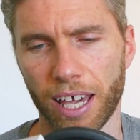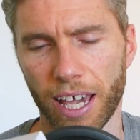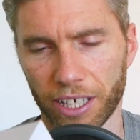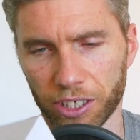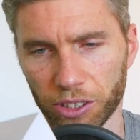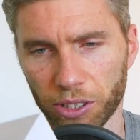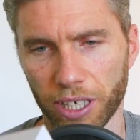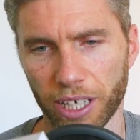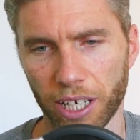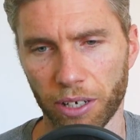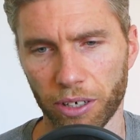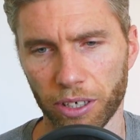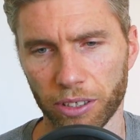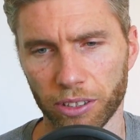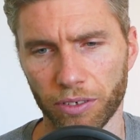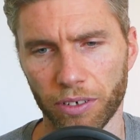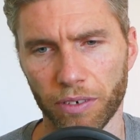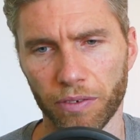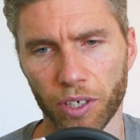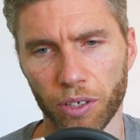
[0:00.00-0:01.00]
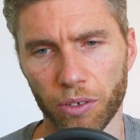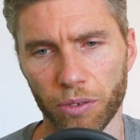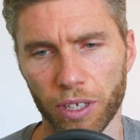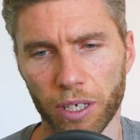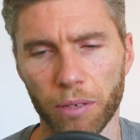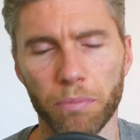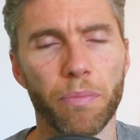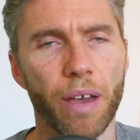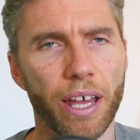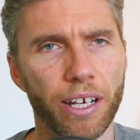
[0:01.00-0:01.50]
Actually, I'm going to review
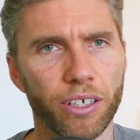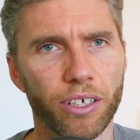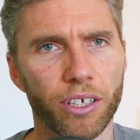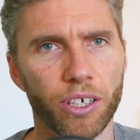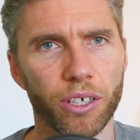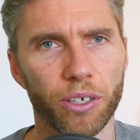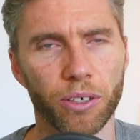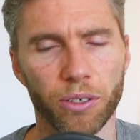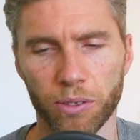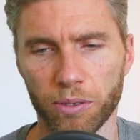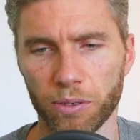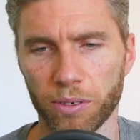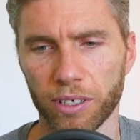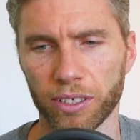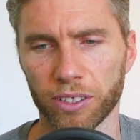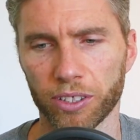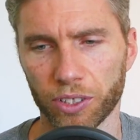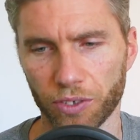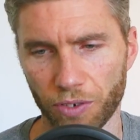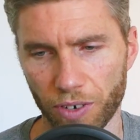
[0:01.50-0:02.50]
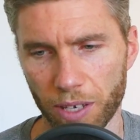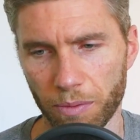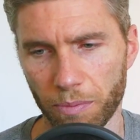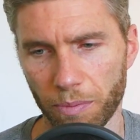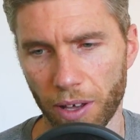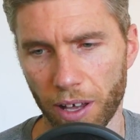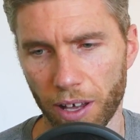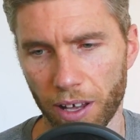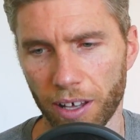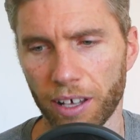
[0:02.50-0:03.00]
the BenQ
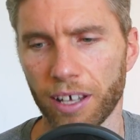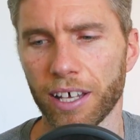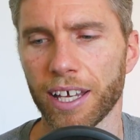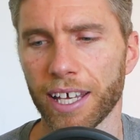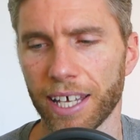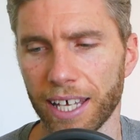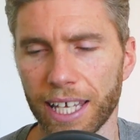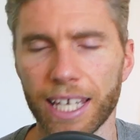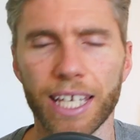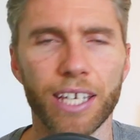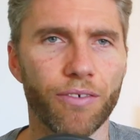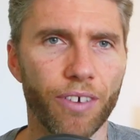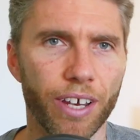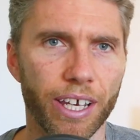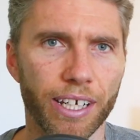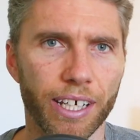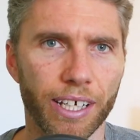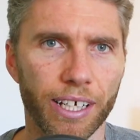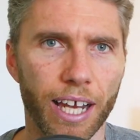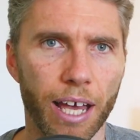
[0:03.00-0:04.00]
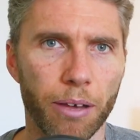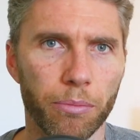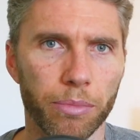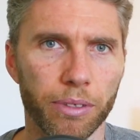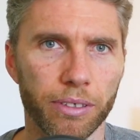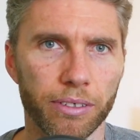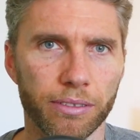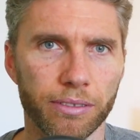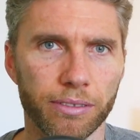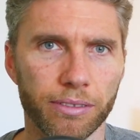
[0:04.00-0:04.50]
Screenbar E reading lamp.